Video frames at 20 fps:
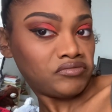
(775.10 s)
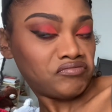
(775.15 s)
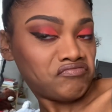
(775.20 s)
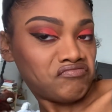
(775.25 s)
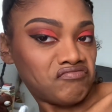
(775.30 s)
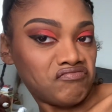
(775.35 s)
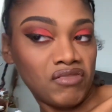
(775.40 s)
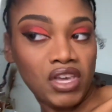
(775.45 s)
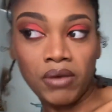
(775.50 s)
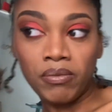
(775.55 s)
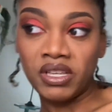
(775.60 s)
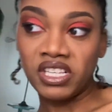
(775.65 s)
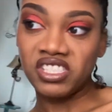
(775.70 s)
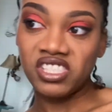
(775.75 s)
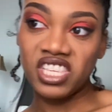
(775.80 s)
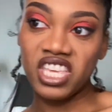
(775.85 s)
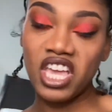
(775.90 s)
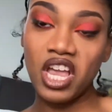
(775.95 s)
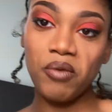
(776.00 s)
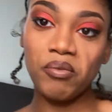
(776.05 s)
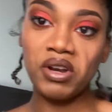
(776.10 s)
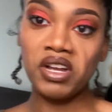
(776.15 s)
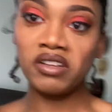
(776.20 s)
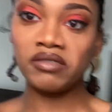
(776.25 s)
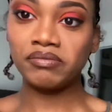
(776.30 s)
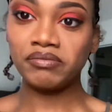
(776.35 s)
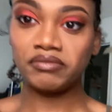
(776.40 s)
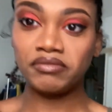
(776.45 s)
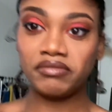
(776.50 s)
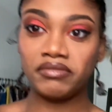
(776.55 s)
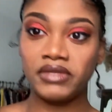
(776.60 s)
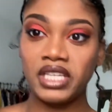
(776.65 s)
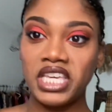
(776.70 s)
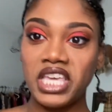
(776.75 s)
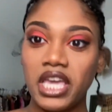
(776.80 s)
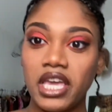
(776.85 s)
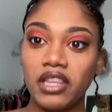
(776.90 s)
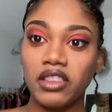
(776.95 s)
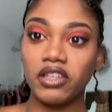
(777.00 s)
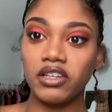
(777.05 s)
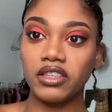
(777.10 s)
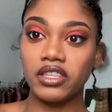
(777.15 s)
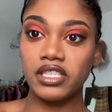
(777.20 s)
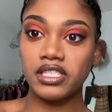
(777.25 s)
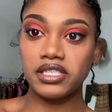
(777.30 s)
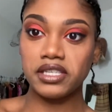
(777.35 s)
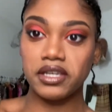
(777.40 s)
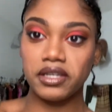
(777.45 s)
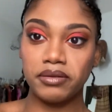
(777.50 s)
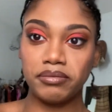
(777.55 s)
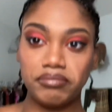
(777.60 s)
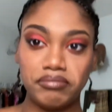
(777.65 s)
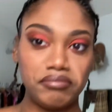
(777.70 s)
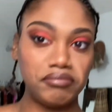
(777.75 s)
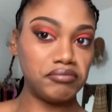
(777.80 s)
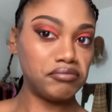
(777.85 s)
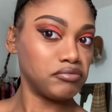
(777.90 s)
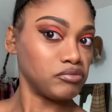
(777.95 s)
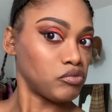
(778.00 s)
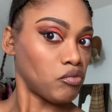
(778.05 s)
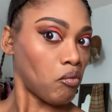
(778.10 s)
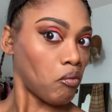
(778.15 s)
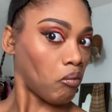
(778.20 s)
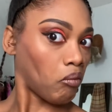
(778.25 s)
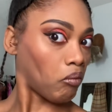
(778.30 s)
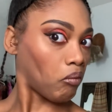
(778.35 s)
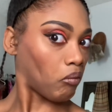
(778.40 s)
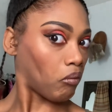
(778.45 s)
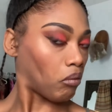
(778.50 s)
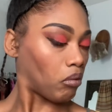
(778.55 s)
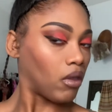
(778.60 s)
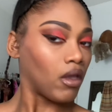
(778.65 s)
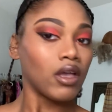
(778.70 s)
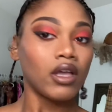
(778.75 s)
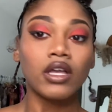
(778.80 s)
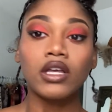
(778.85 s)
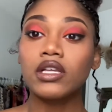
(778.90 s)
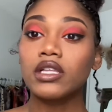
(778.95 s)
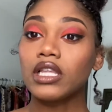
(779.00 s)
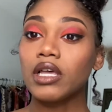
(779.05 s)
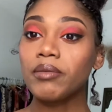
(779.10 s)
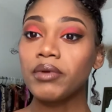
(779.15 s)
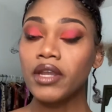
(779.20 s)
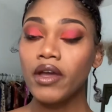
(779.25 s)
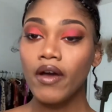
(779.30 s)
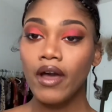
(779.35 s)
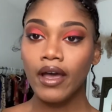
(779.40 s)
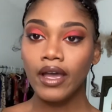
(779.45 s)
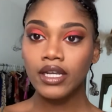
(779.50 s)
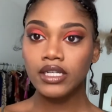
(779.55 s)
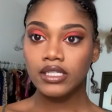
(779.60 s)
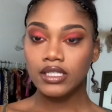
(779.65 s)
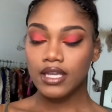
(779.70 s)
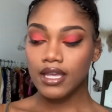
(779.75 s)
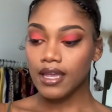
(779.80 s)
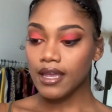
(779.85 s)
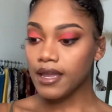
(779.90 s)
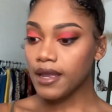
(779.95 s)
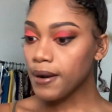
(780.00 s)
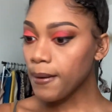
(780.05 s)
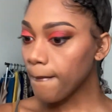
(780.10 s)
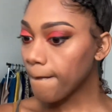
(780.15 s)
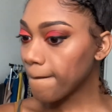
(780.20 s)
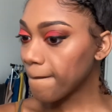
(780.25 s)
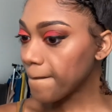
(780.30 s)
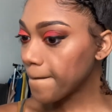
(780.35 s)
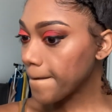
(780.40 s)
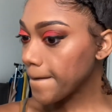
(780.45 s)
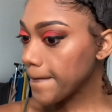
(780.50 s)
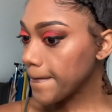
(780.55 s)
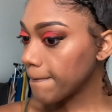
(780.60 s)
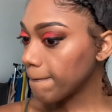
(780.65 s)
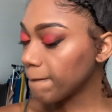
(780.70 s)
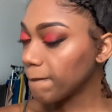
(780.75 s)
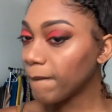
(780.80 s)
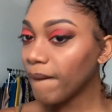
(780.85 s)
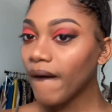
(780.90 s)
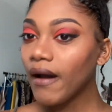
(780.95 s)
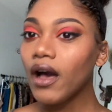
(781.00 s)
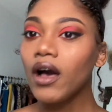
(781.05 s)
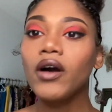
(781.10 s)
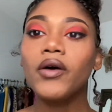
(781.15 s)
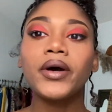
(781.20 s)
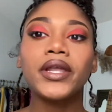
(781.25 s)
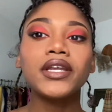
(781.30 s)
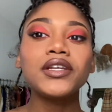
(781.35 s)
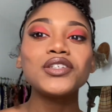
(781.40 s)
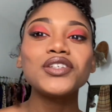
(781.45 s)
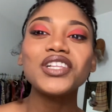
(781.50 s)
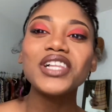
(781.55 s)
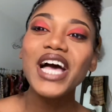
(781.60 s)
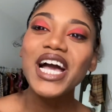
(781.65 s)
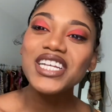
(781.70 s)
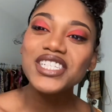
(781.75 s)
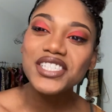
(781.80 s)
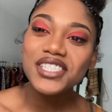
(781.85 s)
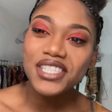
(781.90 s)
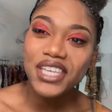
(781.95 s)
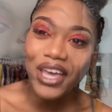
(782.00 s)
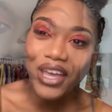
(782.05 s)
Maybe it's the camera. It can't look this good. Let me know how I did. Oh, I didn't do lashes yet.